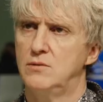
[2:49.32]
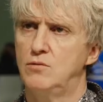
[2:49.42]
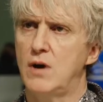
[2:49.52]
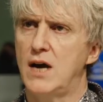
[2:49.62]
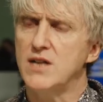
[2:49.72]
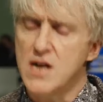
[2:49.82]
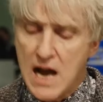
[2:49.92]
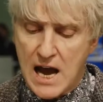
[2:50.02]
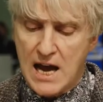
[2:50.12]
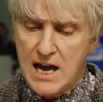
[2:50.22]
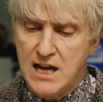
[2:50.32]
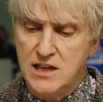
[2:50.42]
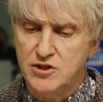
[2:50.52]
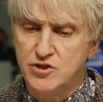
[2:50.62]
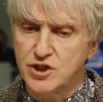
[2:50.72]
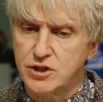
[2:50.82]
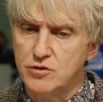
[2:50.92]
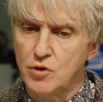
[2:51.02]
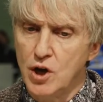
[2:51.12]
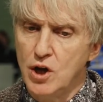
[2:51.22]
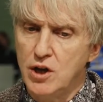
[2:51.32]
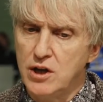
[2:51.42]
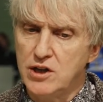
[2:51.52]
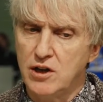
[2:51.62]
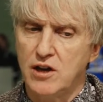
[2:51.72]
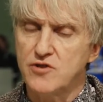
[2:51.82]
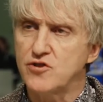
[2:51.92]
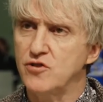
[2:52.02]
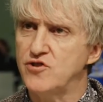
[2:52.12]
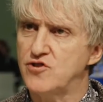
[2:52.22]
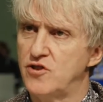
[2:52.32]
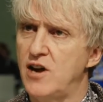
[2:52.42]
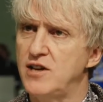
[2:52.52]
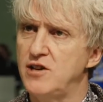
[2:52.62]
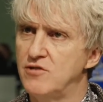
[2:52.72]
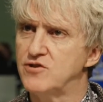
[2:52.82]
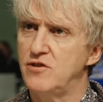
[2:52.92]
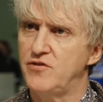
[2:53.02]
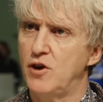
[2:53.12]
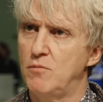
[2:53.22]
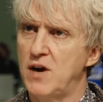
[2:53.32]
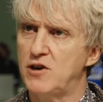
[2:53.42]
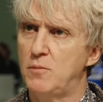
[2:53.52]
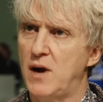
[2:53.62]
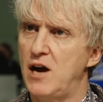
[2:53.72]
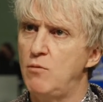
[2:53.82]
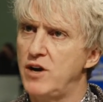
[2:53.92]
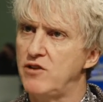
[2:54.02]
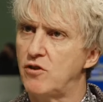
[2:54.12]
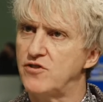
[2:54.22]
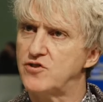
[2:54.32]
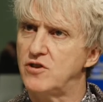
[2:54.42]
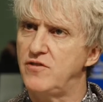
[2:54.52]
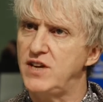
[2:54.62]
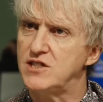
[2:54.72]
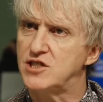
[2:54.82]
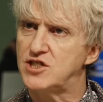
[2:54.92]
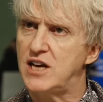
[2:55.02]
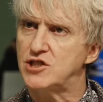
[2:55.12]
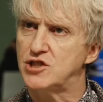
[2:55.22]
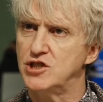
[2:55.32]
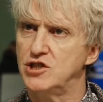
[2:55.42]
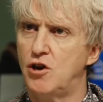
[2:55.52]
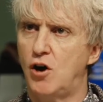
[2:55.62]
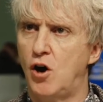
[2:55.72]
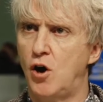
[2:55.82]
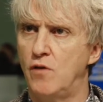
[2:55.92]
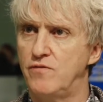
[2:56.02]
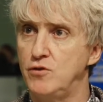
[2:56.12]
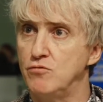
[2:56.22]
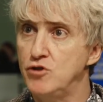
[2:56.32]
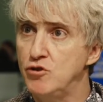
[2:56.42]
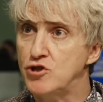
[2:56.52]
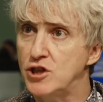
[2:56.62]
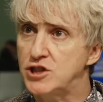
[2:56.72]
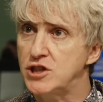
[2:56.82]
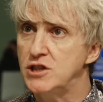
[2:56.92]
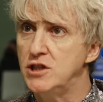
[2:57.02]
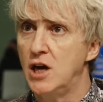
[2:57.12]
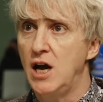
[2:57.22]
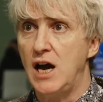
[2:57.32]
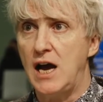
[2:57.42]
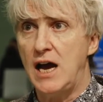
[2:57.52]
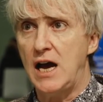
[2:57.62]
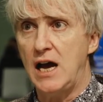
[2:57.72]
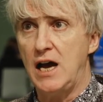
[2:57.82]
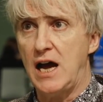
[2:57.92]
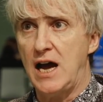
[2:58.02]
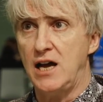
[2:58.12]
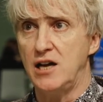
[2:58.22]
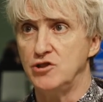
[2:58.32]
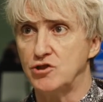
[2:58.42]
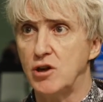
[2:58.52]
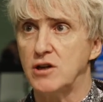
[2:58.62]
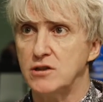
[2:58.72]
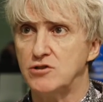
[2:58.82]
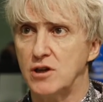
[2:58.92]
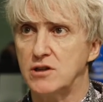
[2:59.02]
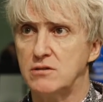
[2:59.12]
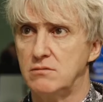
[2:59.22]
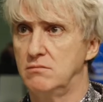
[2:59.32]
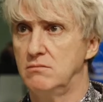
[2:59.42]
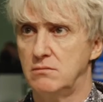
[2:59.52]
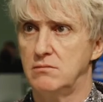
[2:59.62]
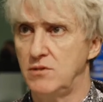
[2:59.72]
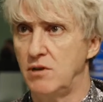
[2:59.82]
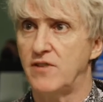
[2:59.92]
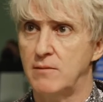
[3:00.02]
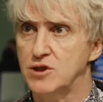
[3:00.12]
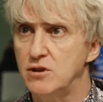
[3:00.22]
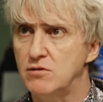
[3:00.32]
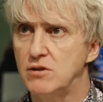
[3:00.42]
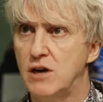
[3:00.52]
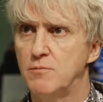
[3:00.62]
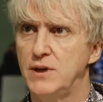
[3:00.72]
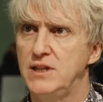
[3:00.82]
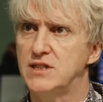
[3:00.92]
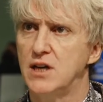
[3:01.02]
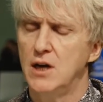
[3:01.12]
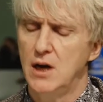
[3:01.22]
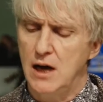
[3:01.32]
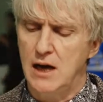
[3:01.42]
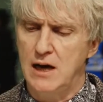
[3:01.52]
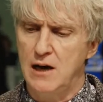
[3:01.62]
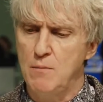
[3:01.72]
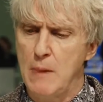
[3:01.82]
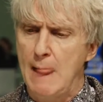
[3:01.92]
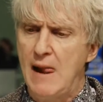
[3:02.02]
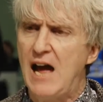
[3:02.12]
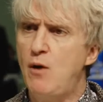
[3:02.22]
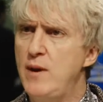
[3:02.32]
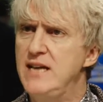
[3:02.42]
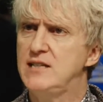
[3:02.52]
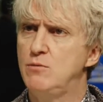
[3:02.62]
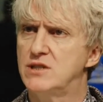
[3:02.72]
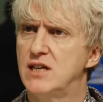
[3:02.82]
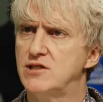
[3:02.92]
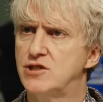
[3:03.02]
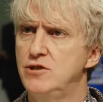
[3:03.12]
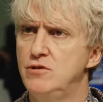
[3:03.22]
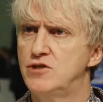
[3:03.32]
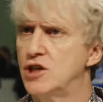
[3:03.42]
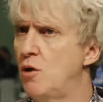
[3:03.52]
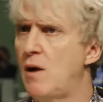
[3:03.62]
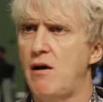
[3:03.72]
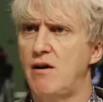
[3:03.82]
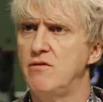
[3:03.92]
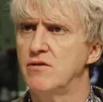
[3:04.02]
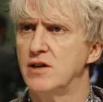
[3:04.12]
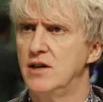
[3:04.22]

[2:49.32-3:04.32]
Right. And so the idea of sort of your microbiome, where you've got the sort of the intersection of nutrition and drug pharmaceutical companies, how easy was that to go out and